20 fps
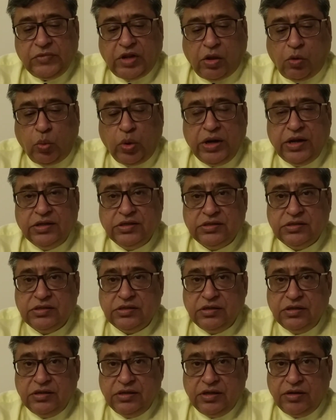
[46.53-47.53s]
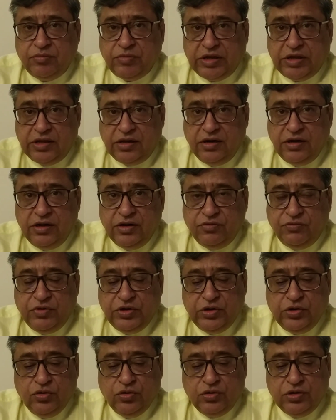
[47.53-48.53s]
Whereas in my earlier
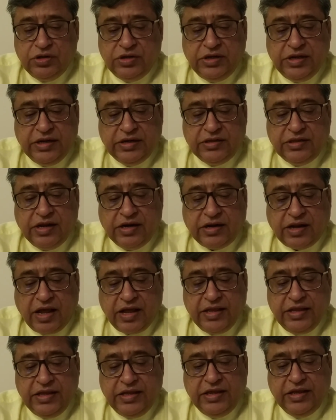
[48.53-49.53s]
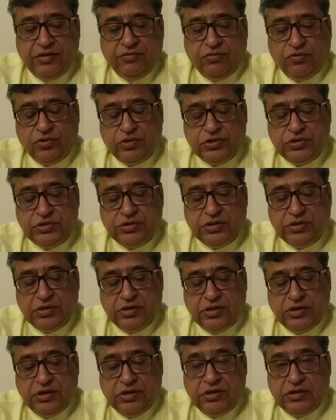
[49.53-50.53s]
video, the date that I gave was
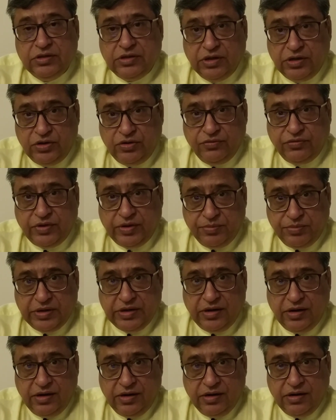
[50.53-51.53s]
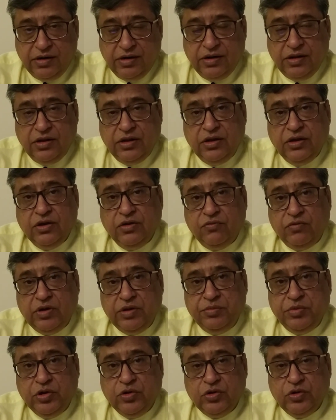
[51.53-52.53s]
3rd of April. Why?
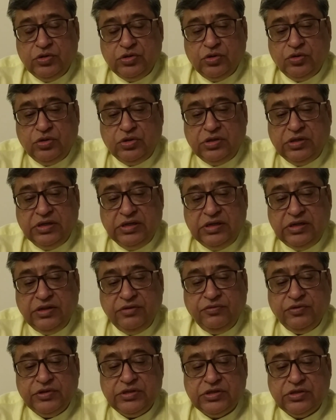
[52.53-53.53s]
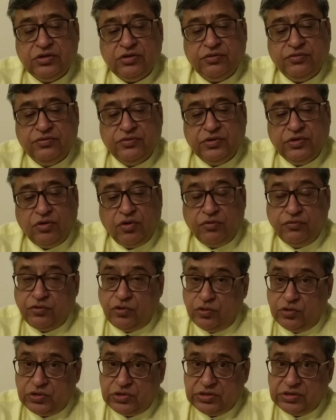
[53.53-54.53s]
Because on 31st of
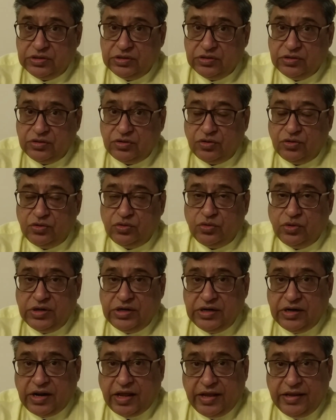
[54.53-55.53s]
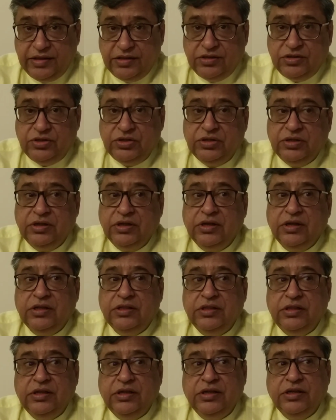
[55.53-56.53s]
course, on 29th,
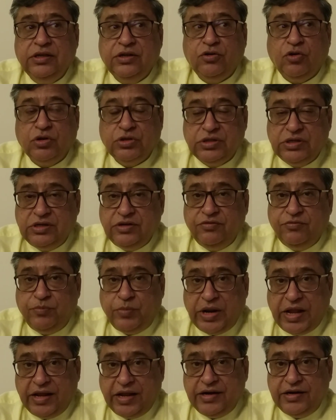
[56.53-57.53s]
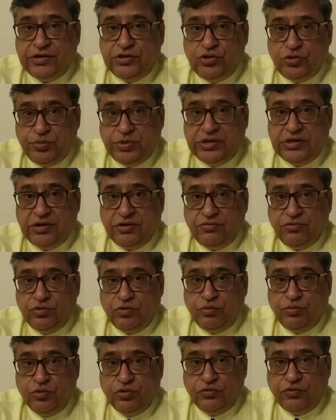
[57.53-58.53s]
the causative planet Jupiter
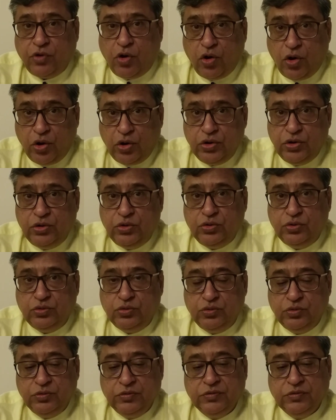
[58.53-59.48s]
would move on to